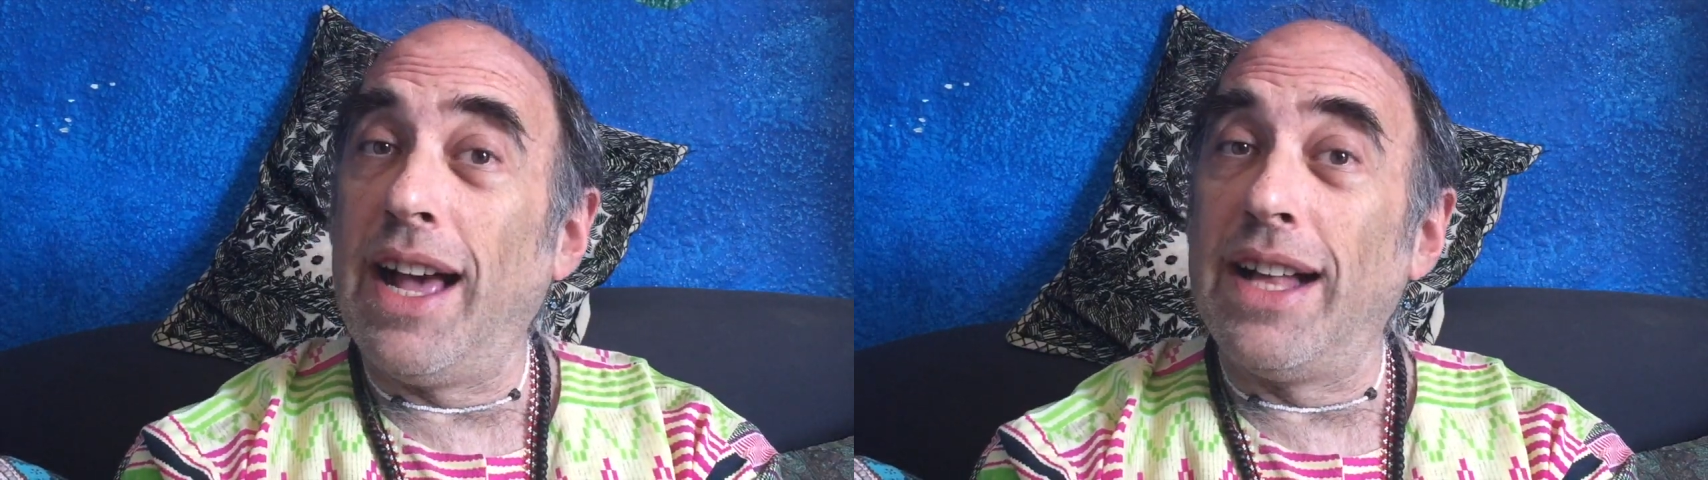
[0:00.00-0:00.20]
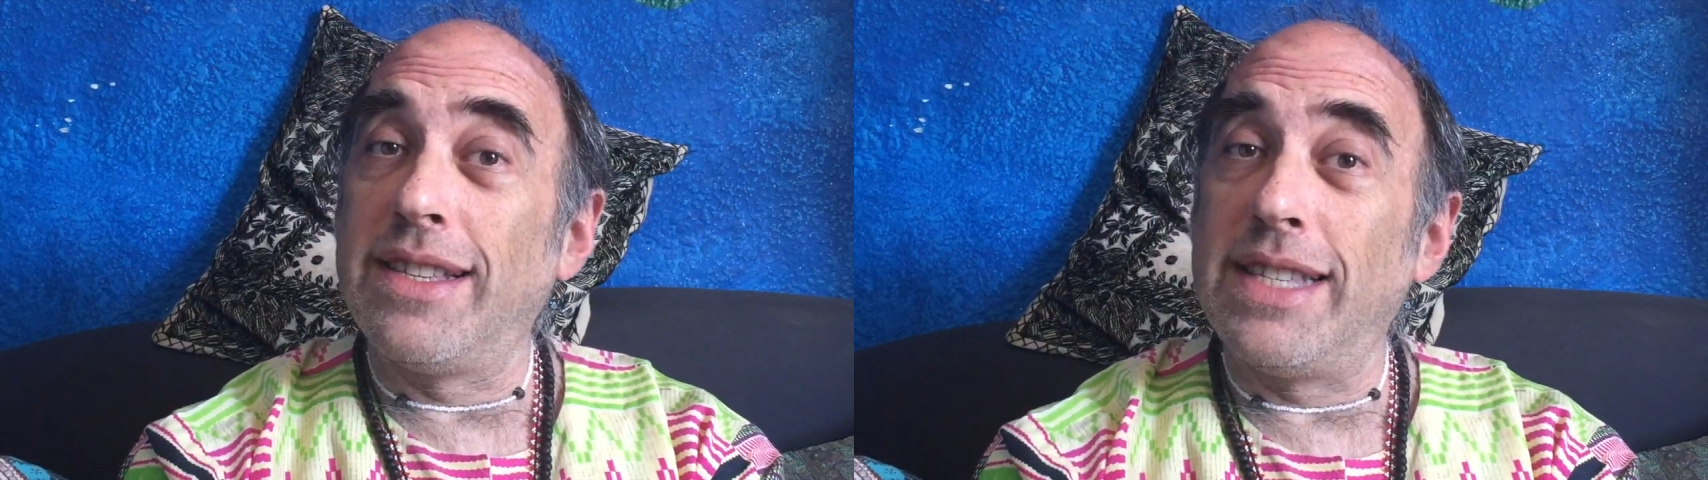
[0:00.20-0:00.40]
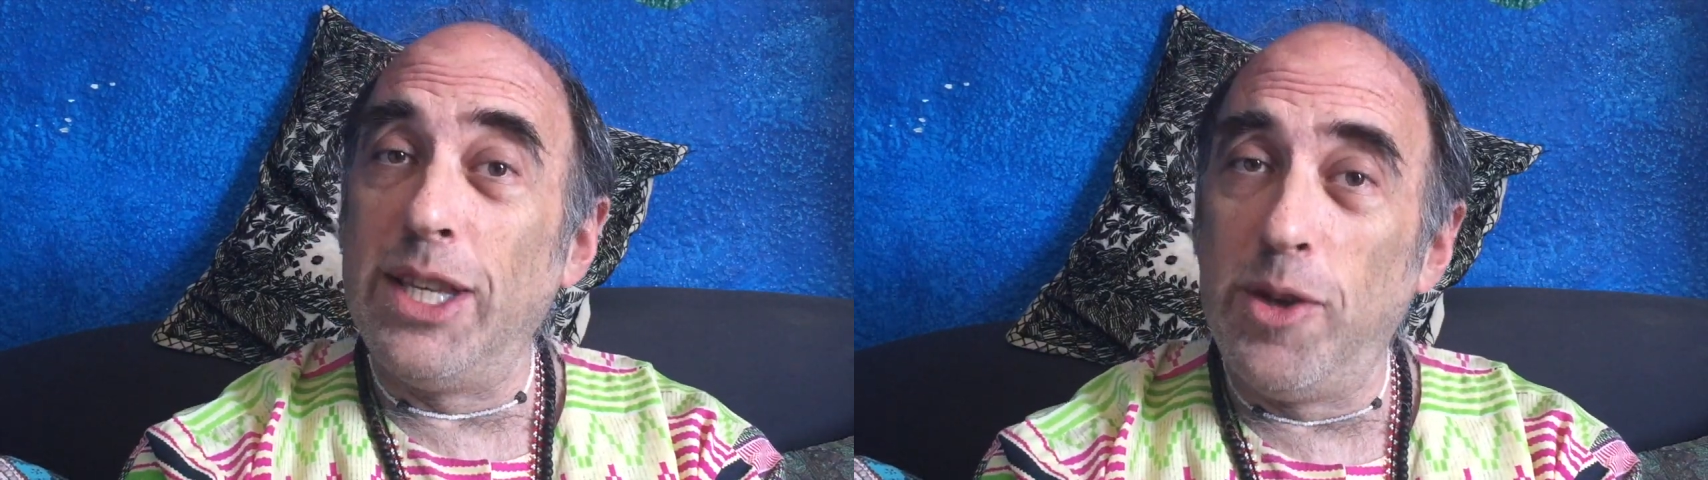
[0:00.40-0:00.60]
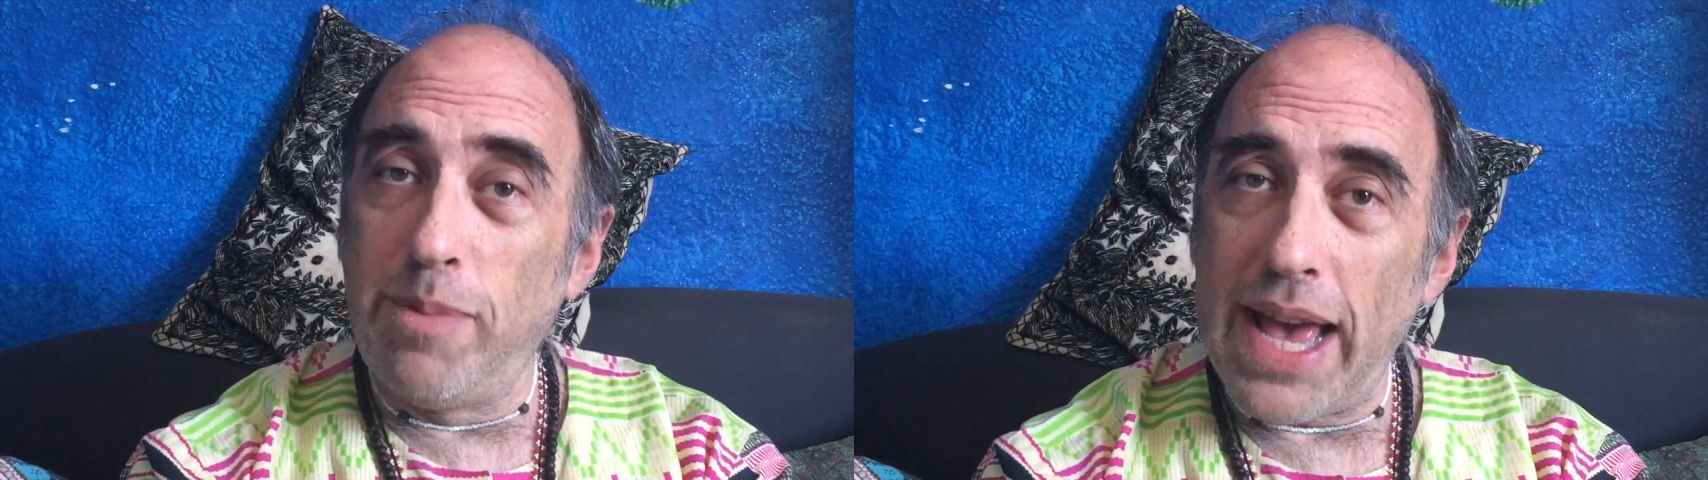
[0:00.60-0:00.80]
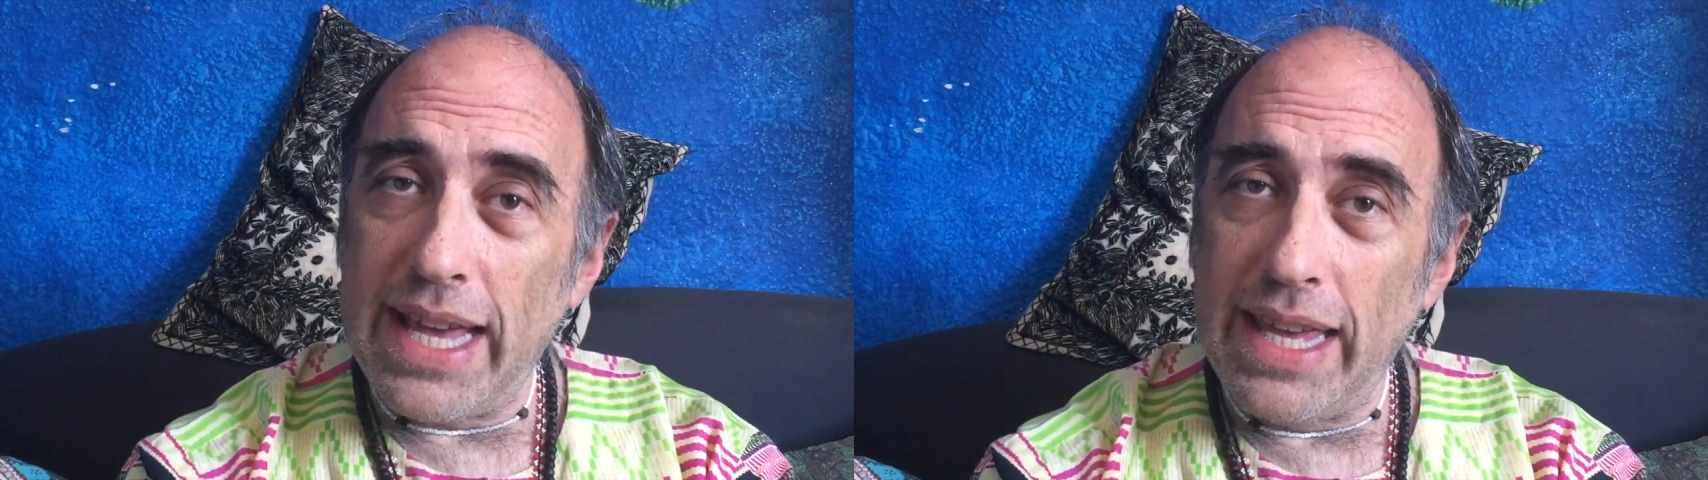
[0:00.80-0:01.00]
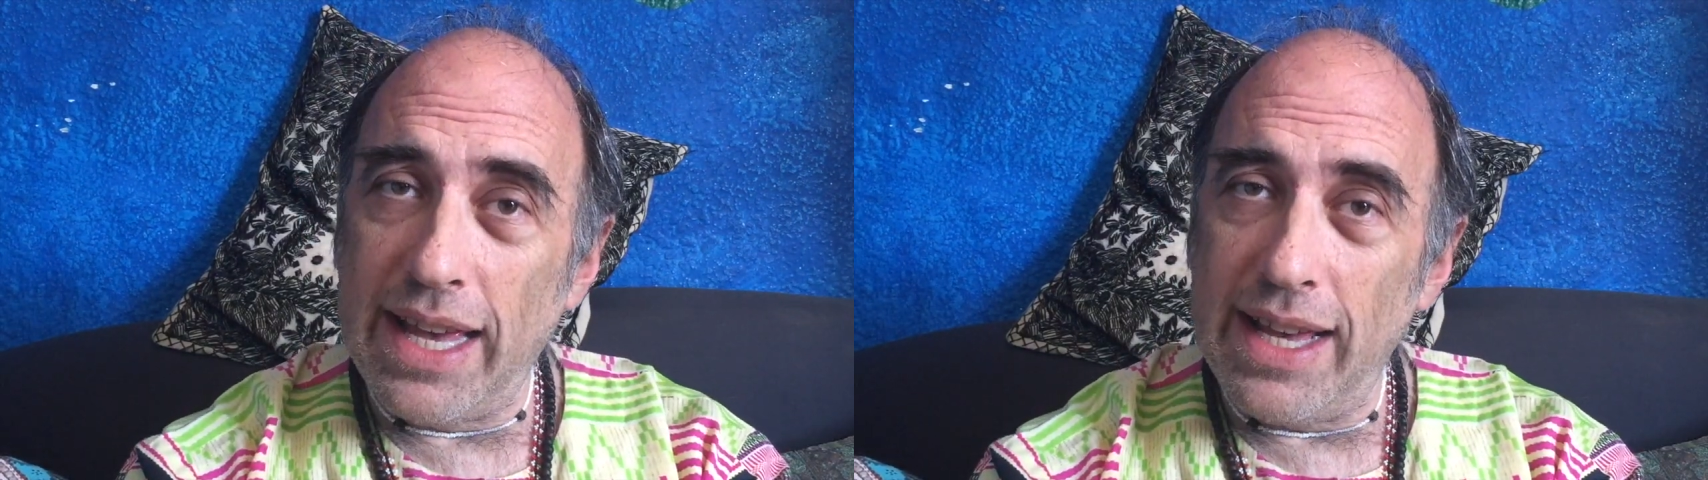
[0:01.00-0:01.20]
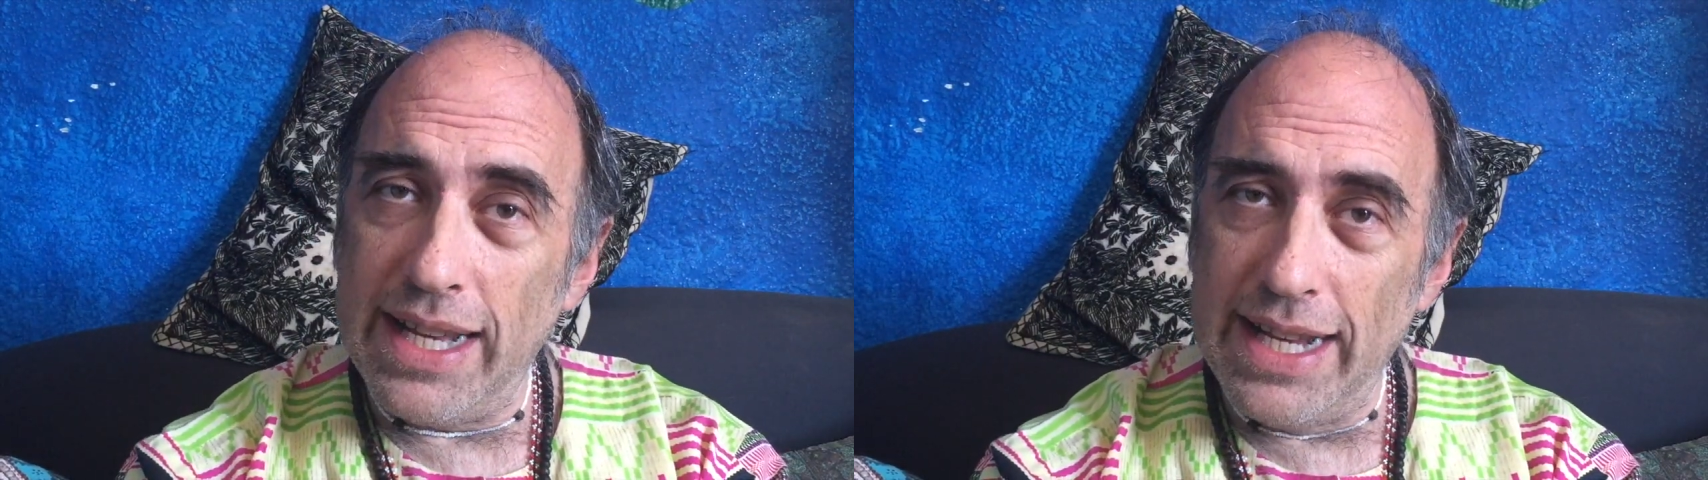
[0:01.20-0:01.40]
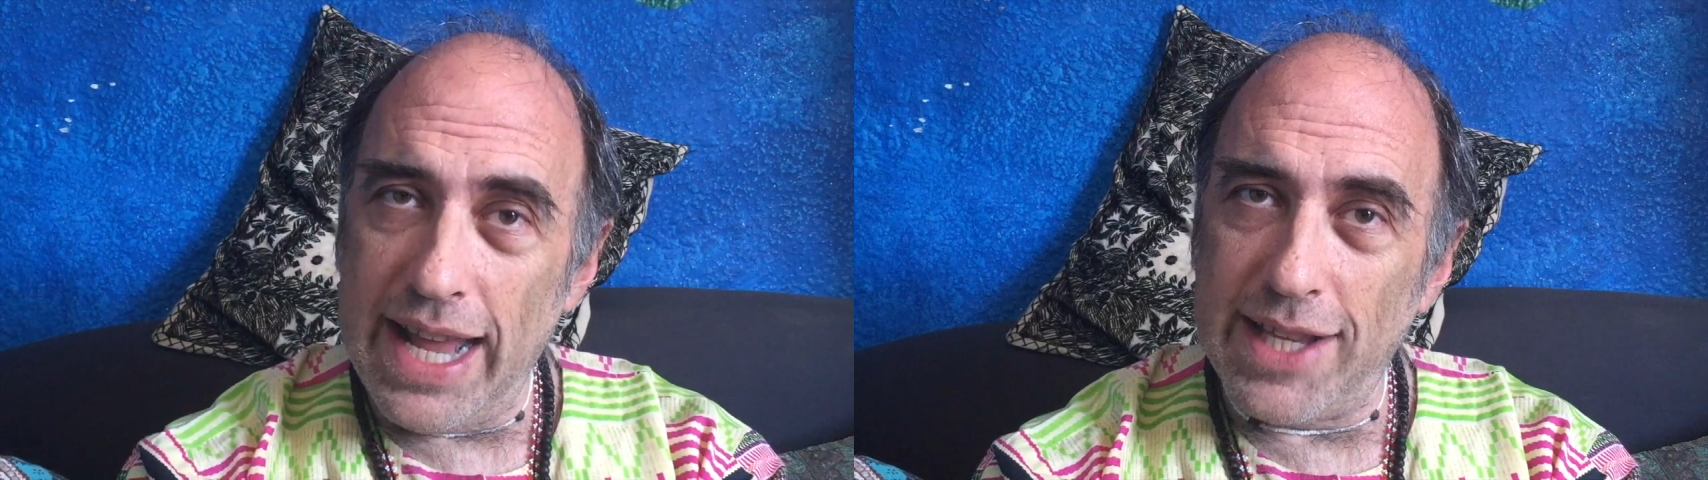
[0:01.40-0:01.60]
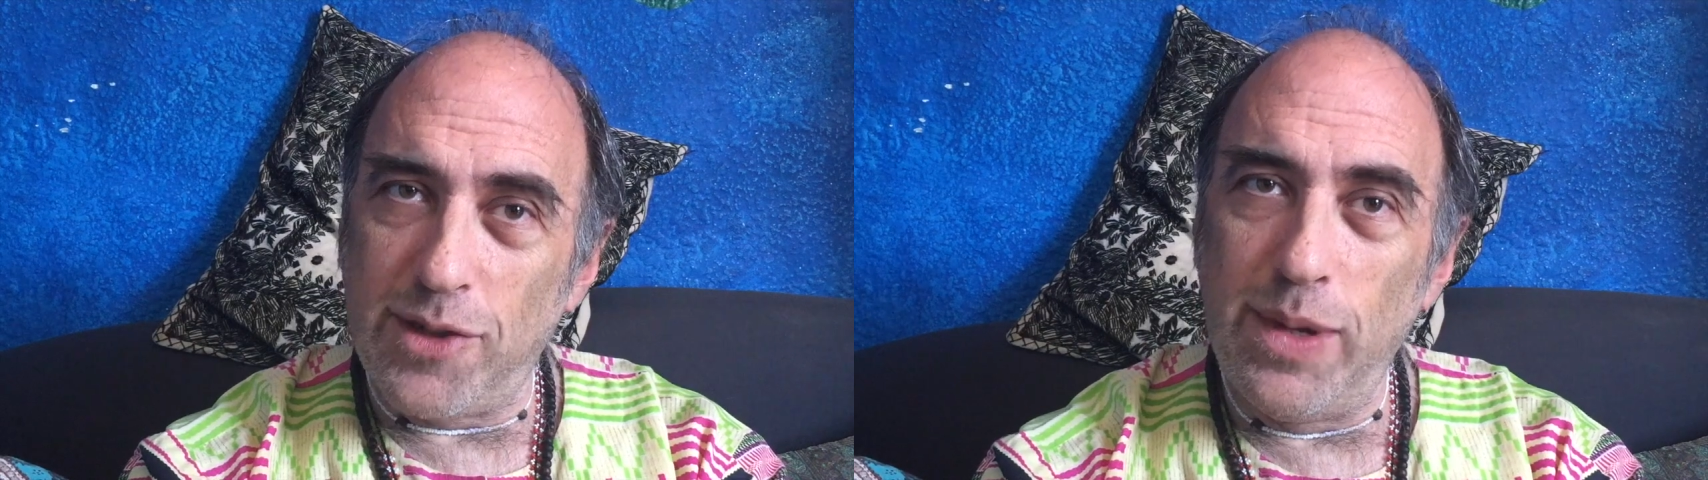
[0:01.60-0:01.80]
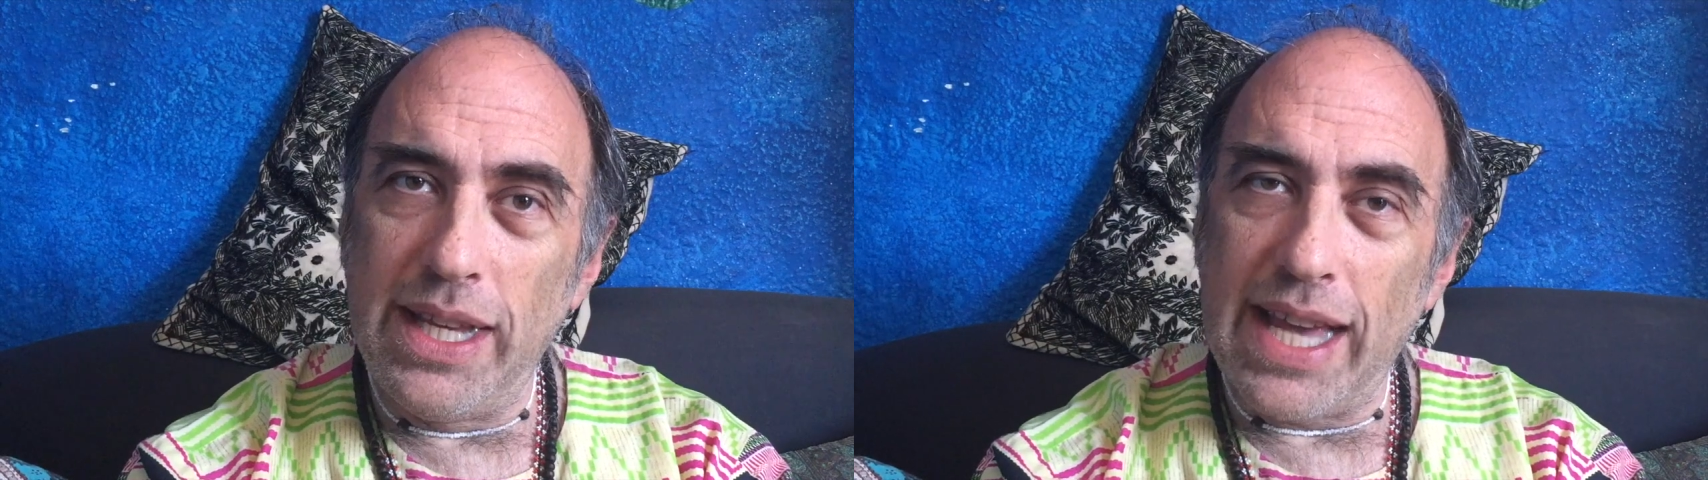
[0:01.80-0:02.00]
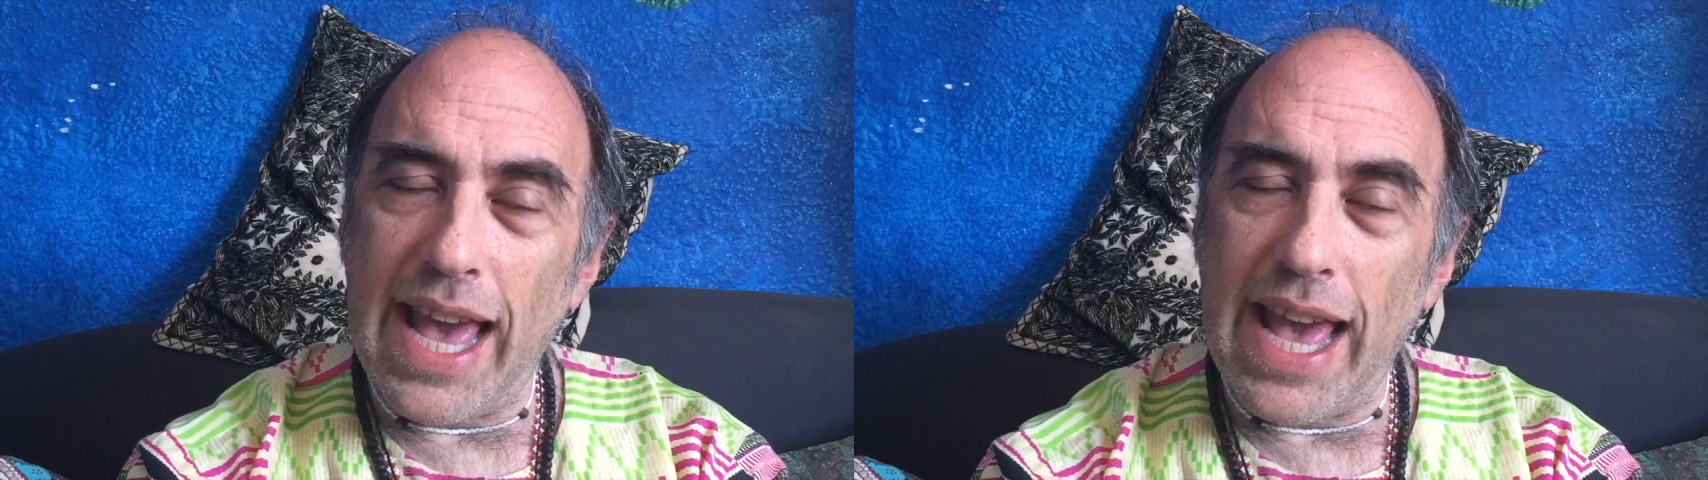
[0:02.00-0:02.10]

I'll see you back here next week